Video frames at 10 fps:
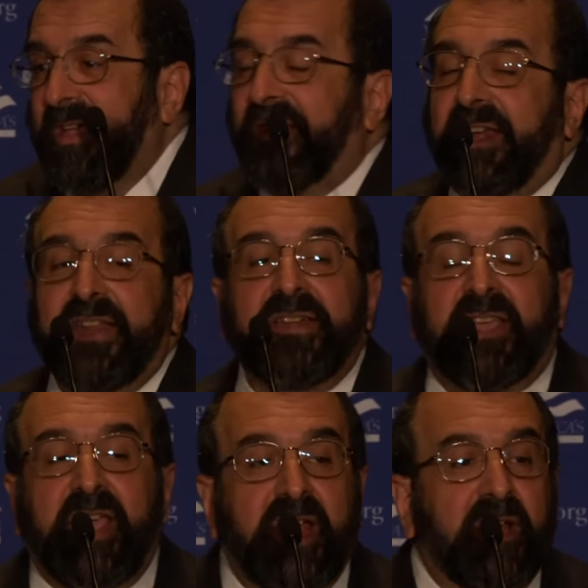They didn't
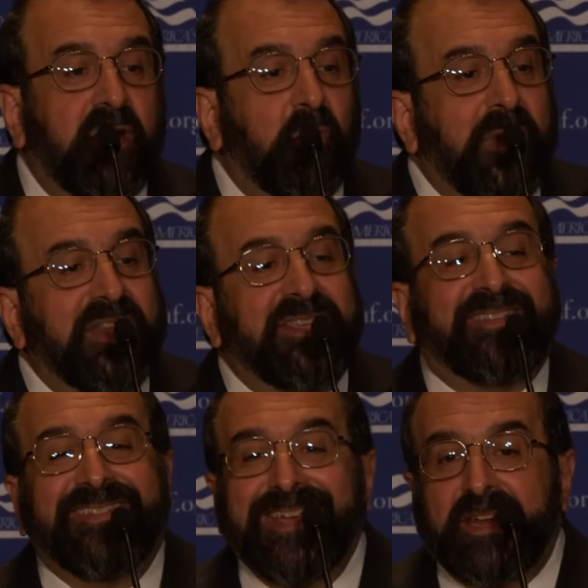care when he
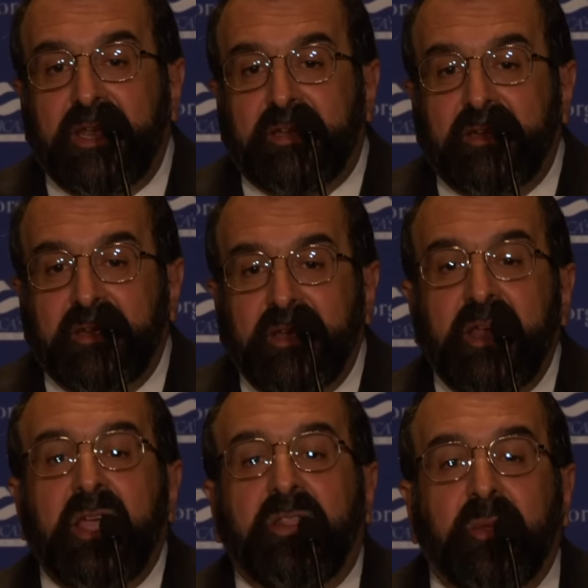said it.
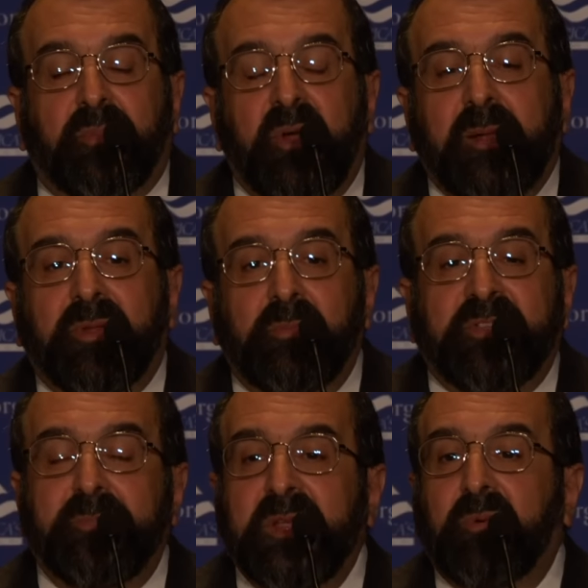The problem
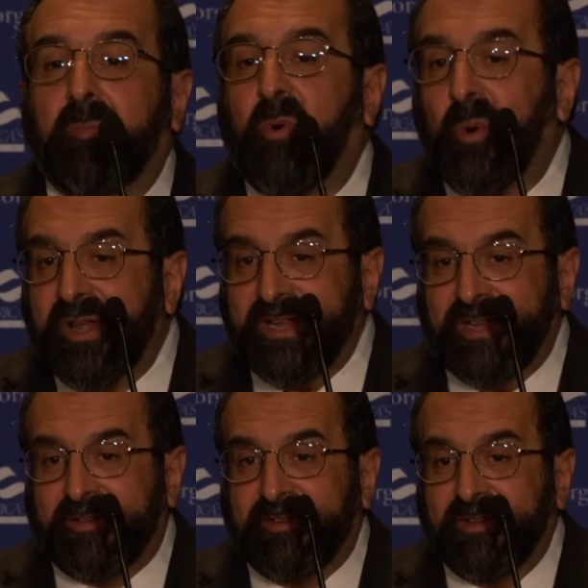was me reporting
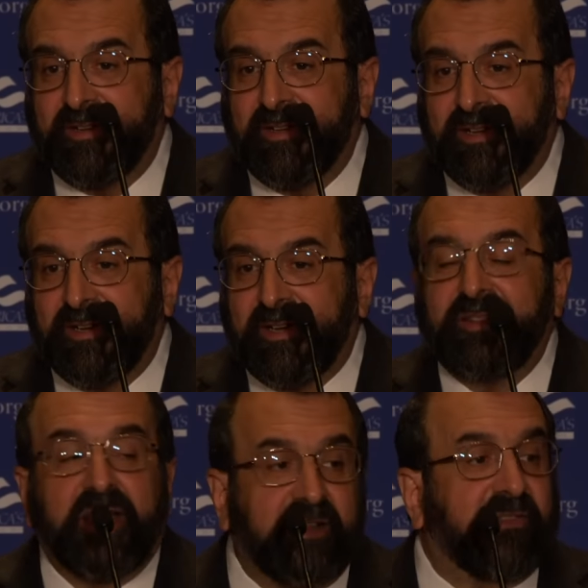it.
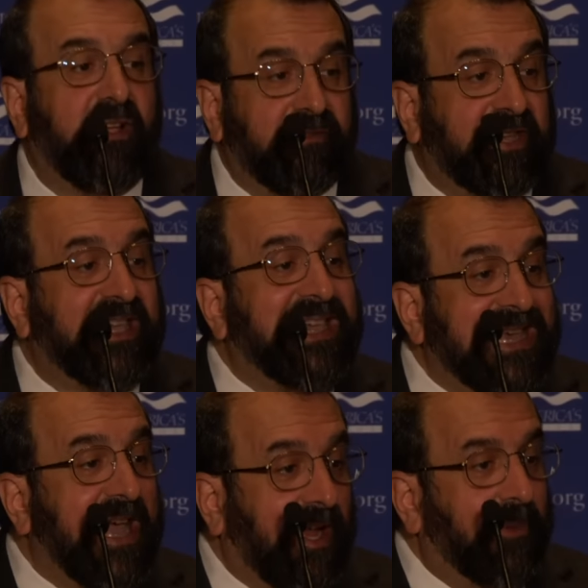And that is a
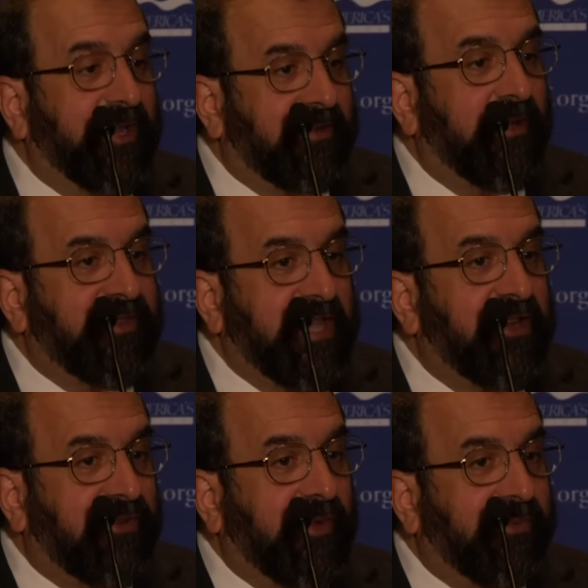key element of the
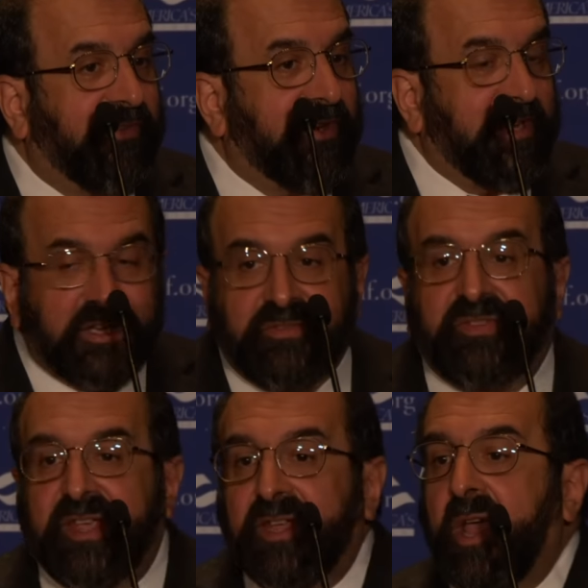age of absurdity, you
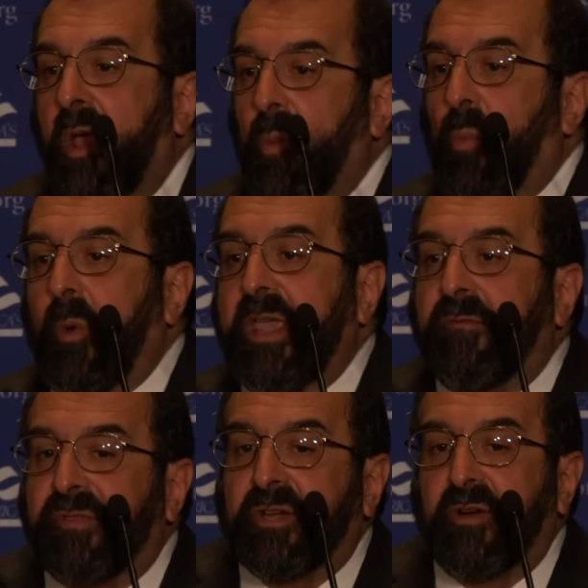see.
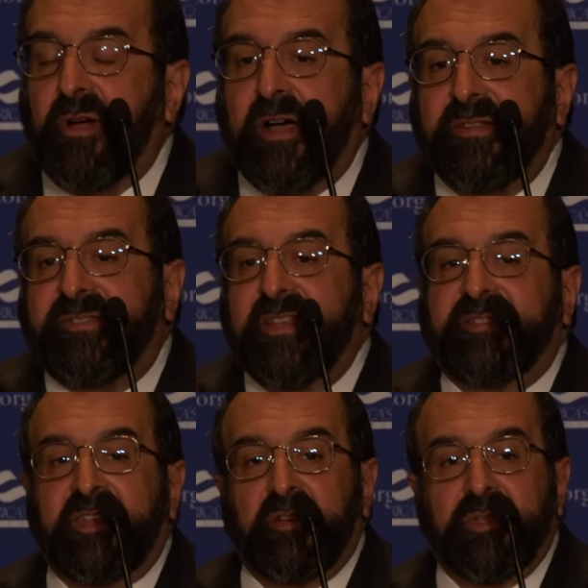If the Quran
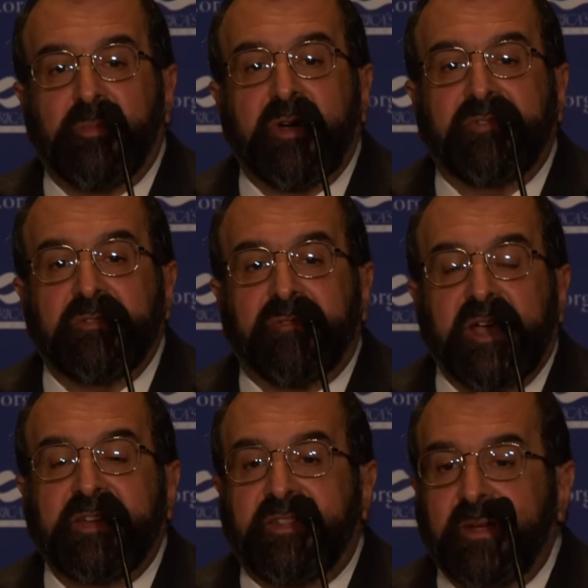says, kill them wherever you
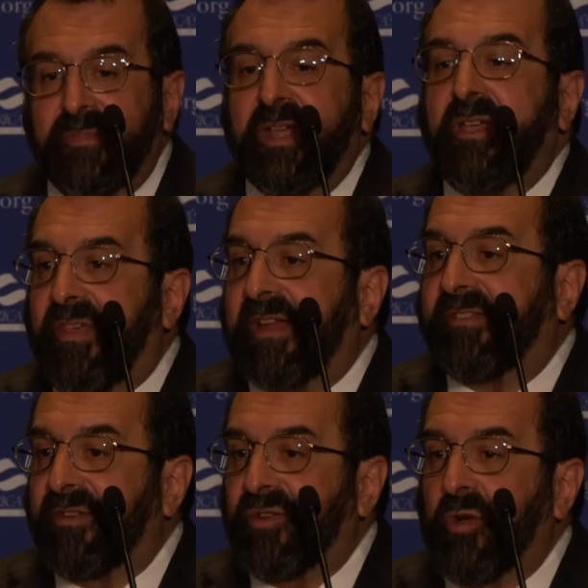find them,
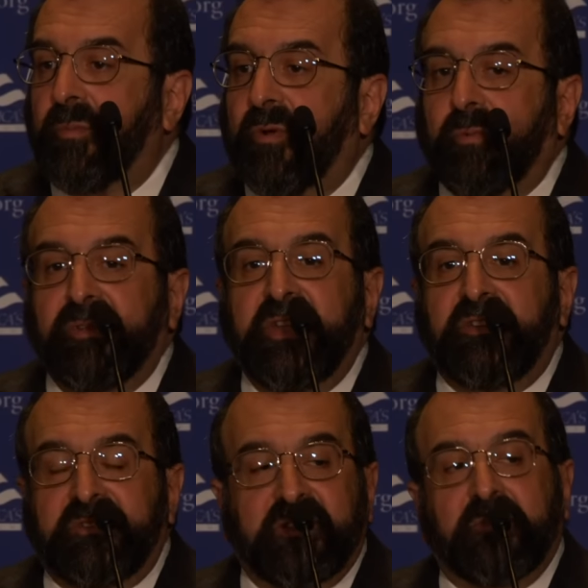that's a noble
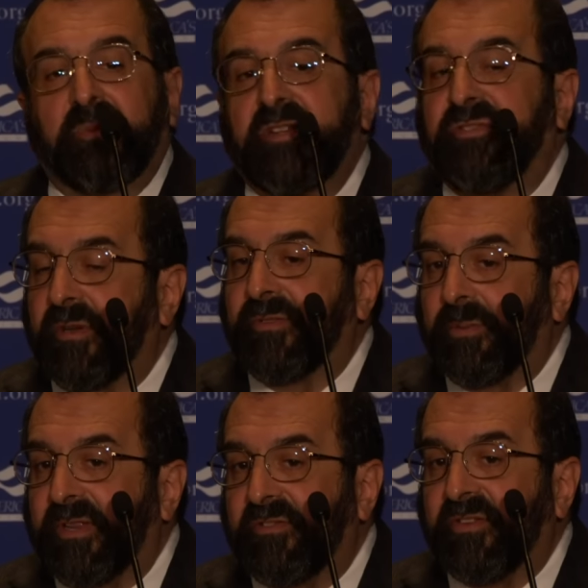religious expression of the
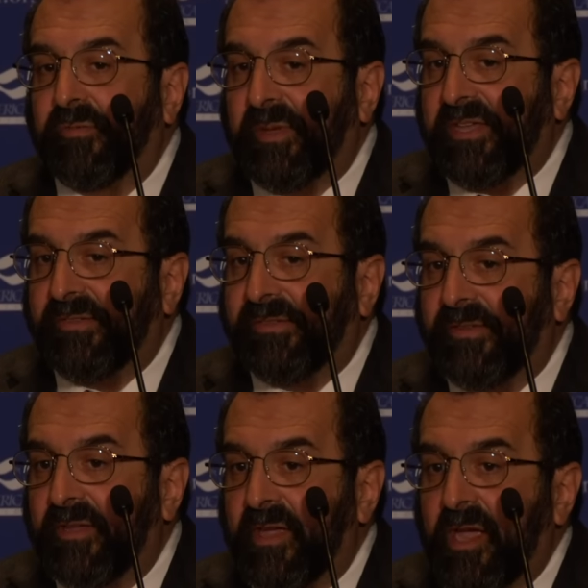religion of peace.